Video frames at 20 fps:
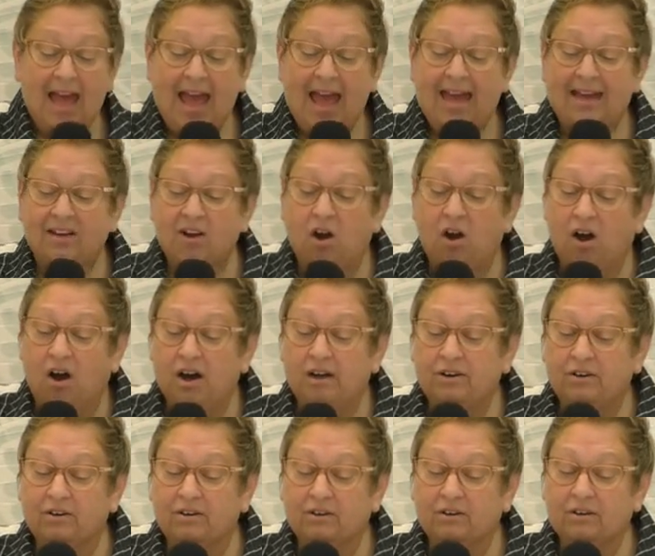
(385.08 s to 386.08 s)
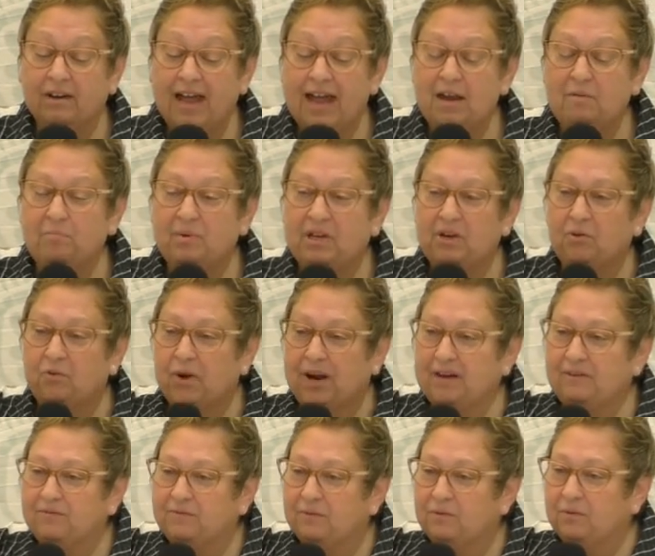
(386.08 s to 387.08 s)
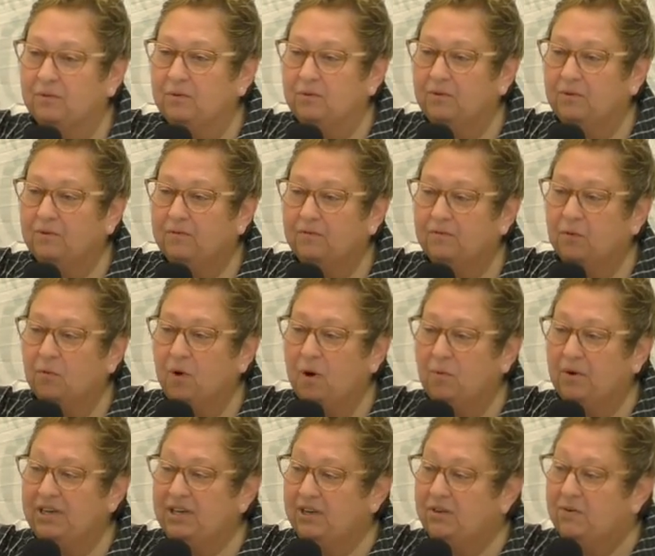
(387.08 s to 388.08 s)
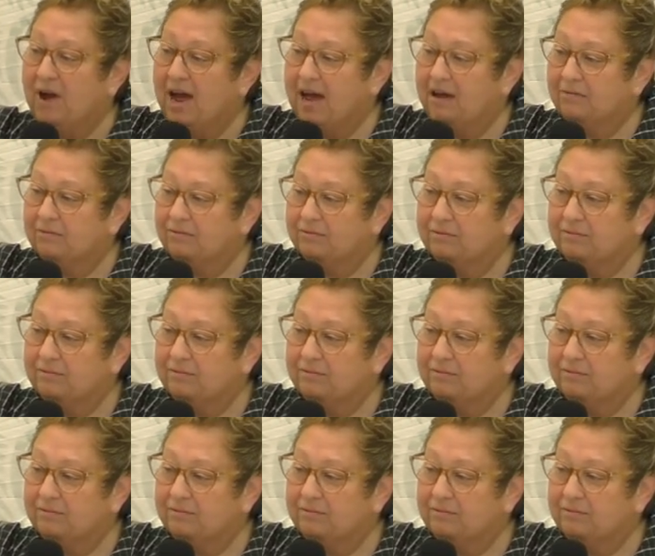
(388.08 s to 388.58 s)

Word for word: and honor and be grateful for what we do have.